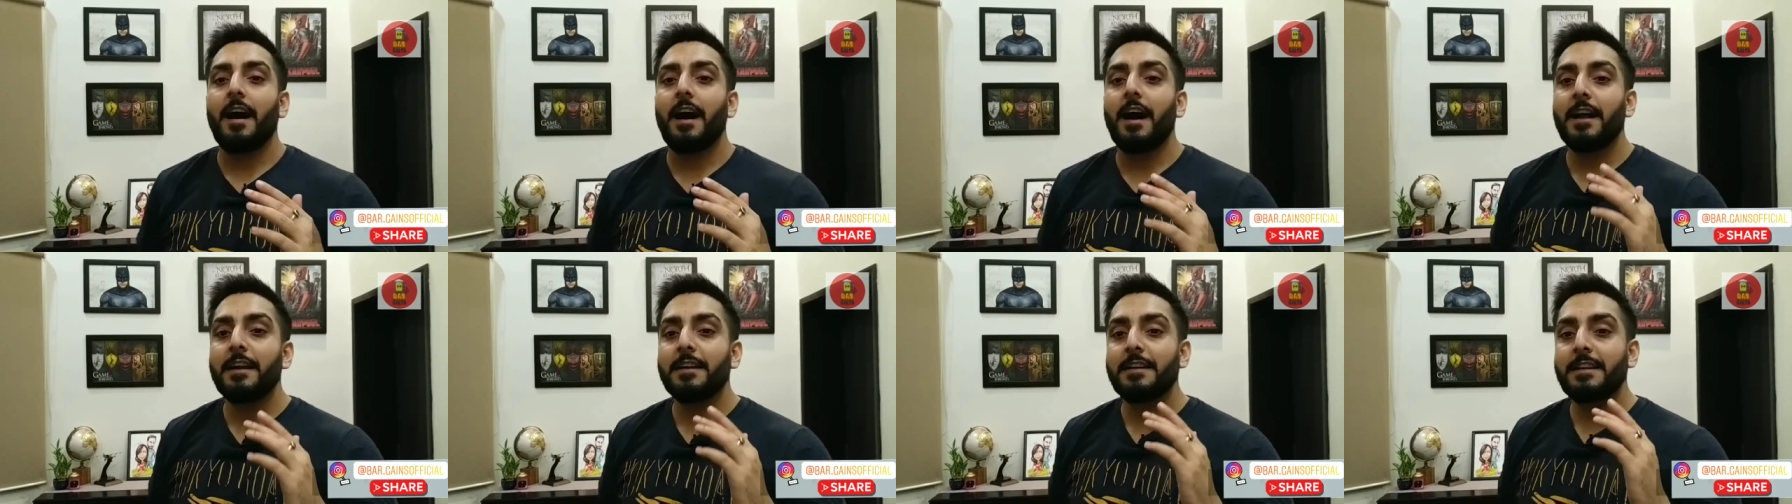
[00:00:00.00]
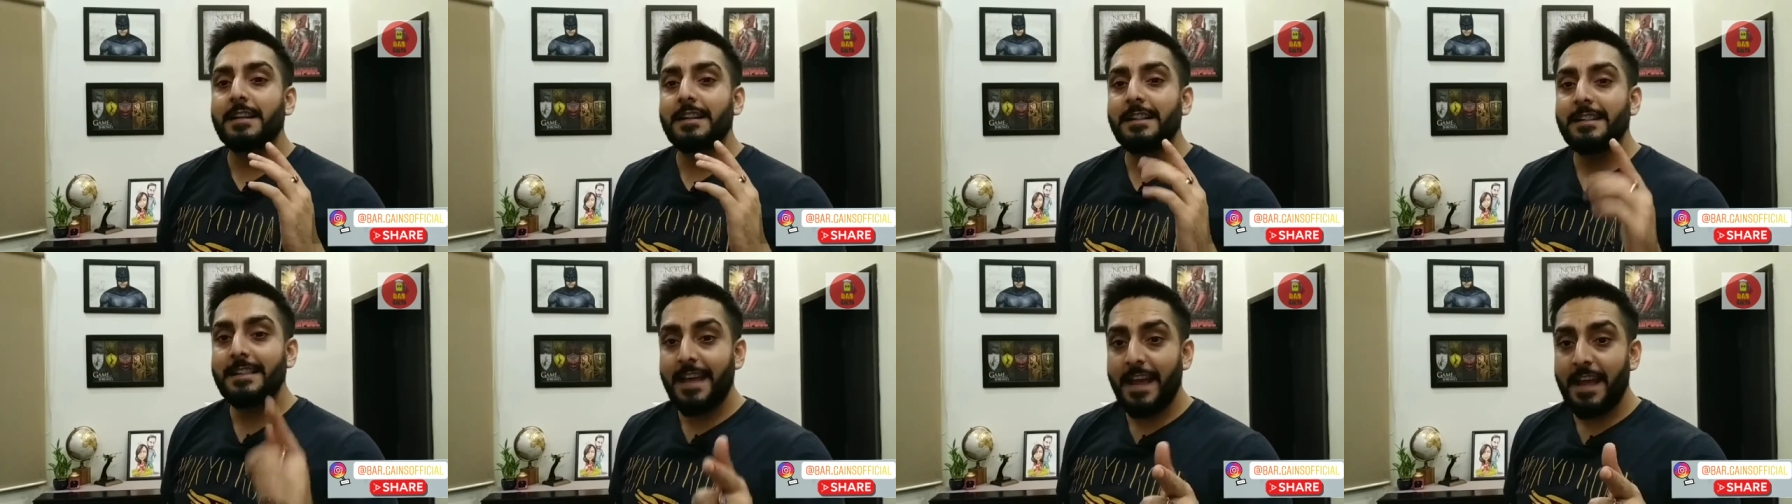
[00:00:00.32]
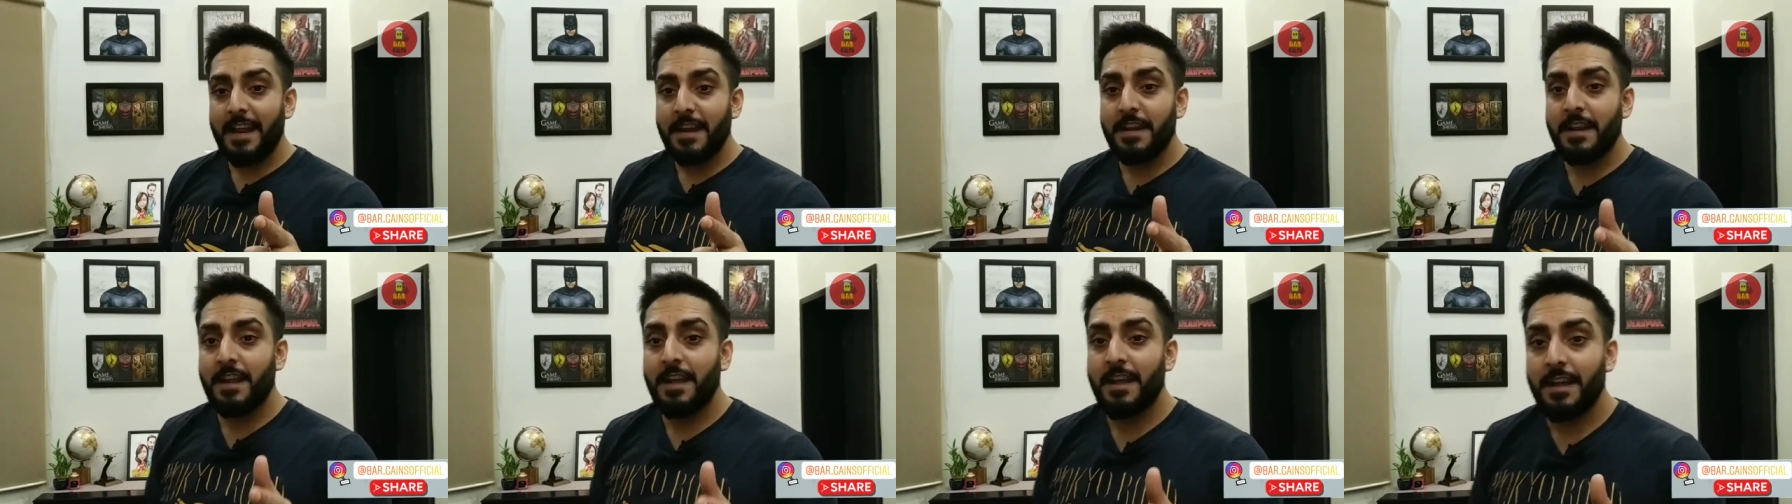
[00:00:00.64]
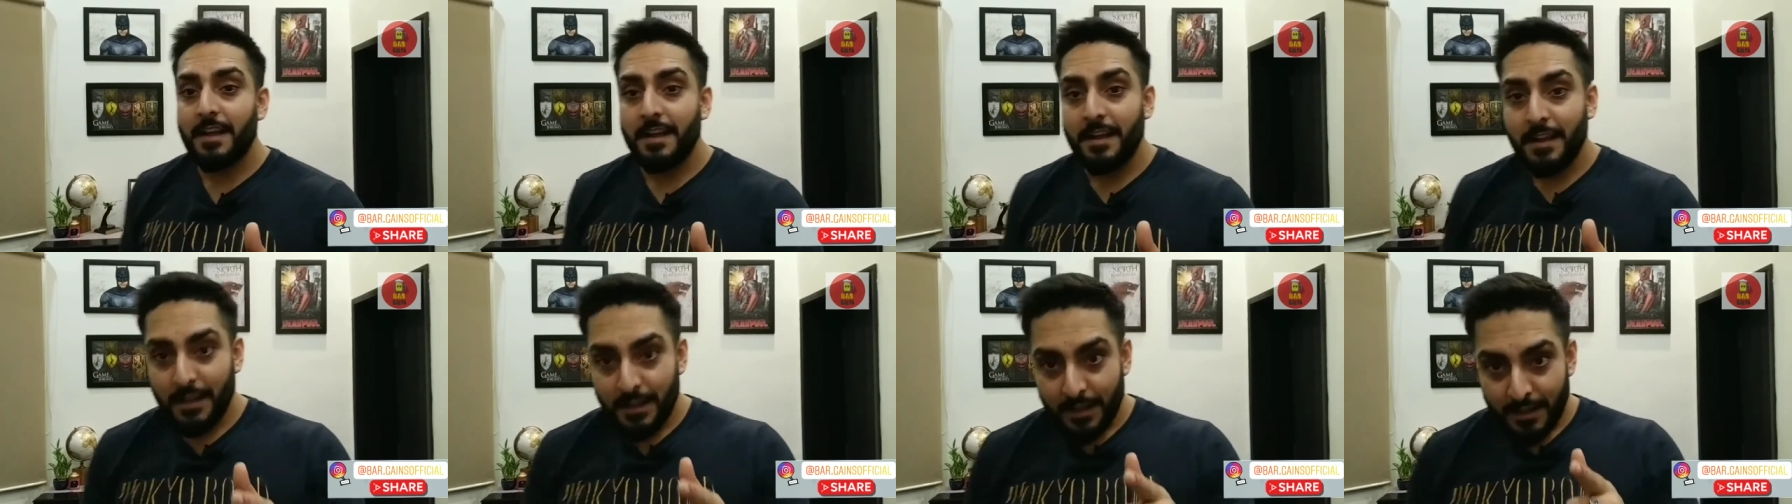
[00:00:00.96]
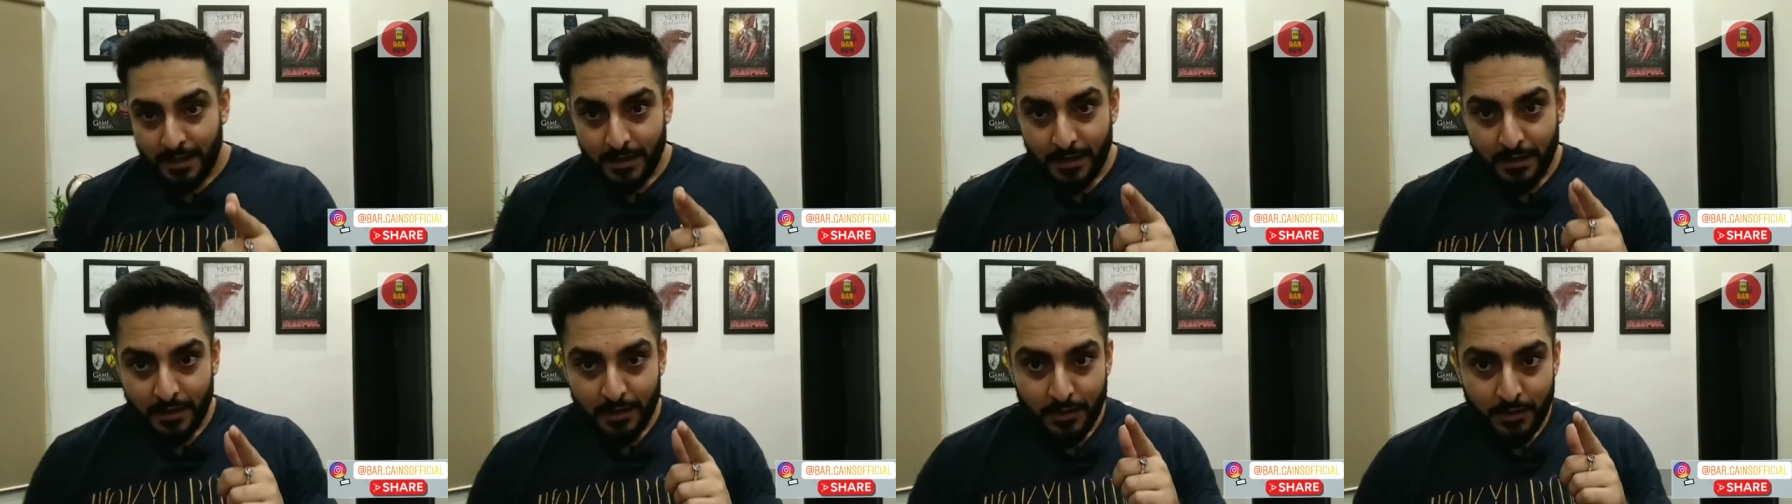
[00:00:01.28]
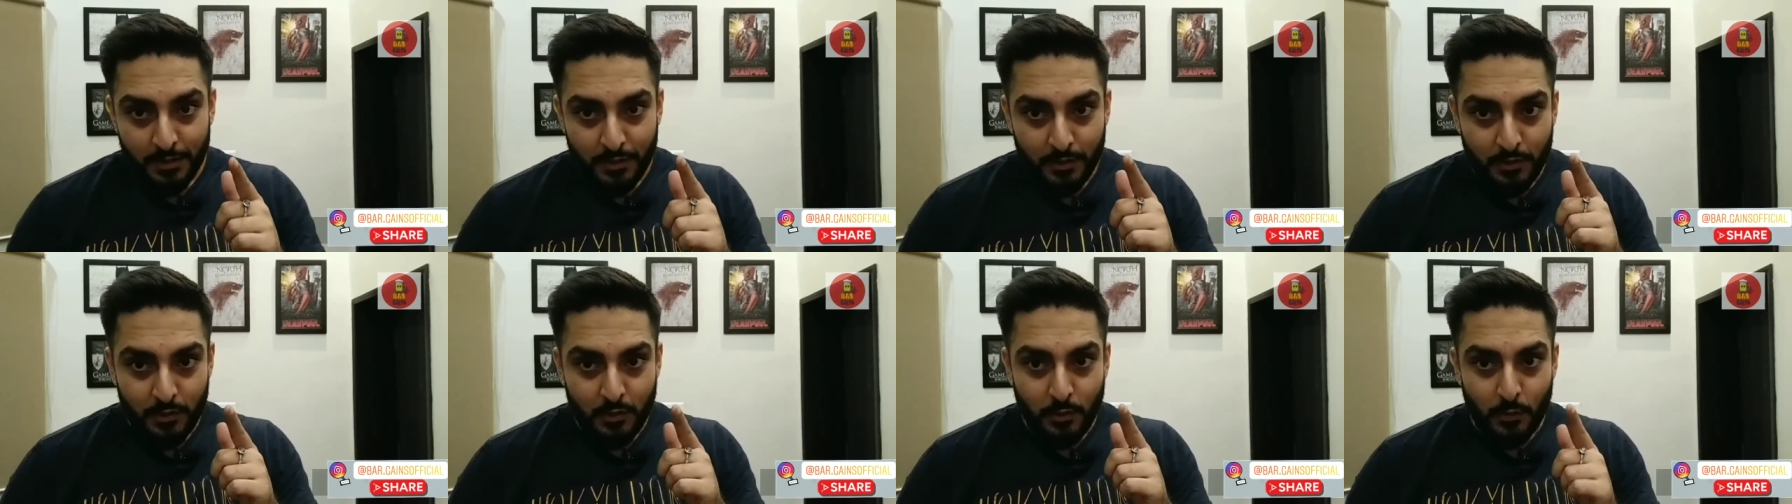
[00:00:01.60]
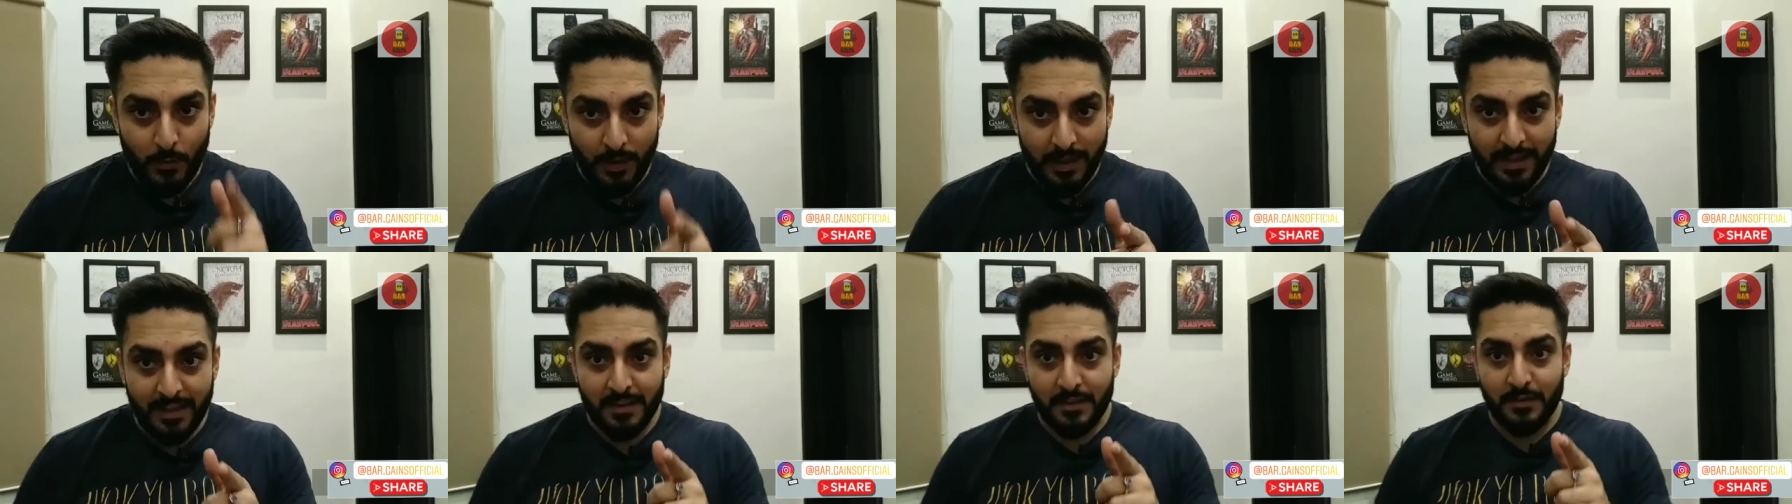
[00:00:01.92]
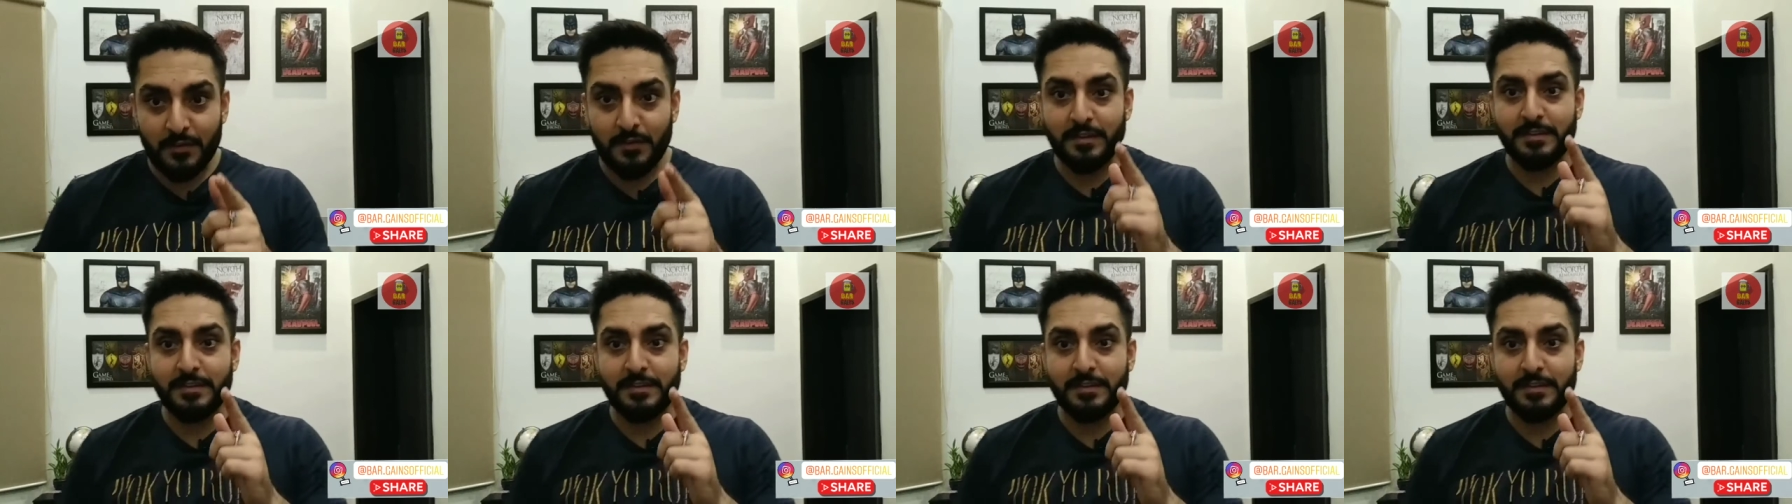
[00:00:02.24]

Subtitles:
Until then, drink